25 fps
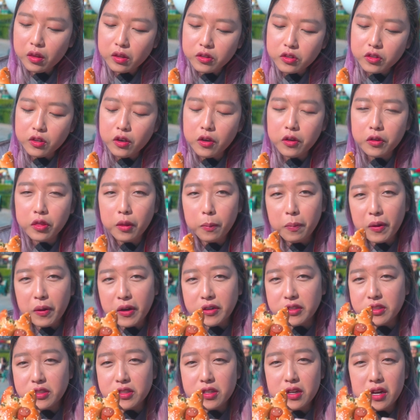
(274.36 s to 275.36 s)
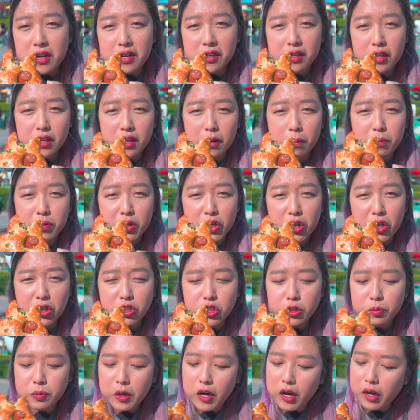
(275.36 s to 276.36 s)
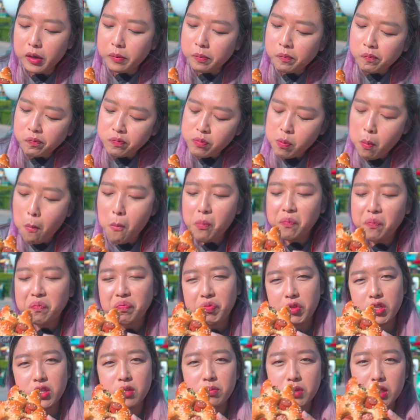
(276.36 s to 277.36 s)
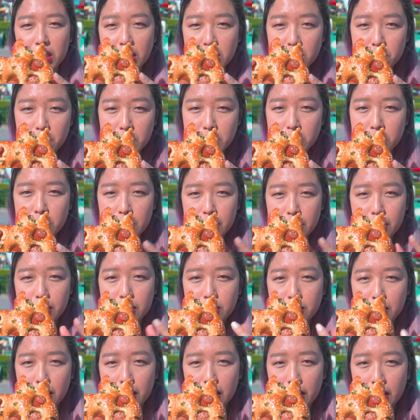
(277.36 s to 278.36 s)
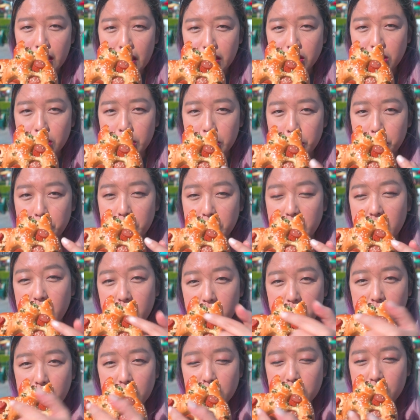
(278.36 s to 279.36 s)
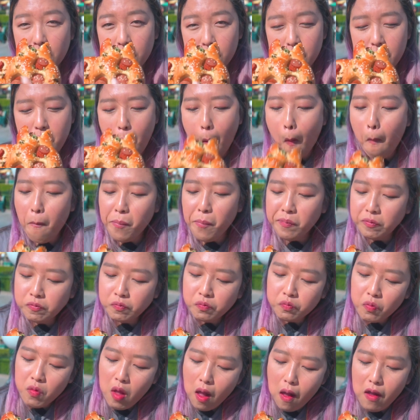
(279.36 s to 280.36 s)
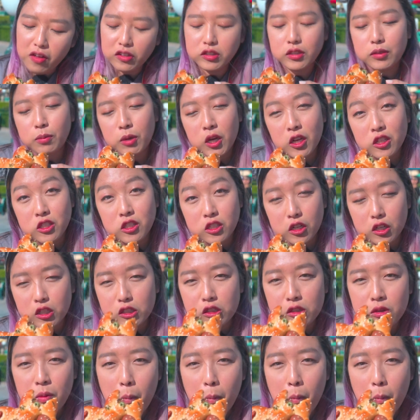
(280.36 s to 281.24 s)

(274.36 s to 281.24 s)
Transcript: So the bread is kind of like a brioche bread with some sesame seeds and actually green onions on it and some hot dog.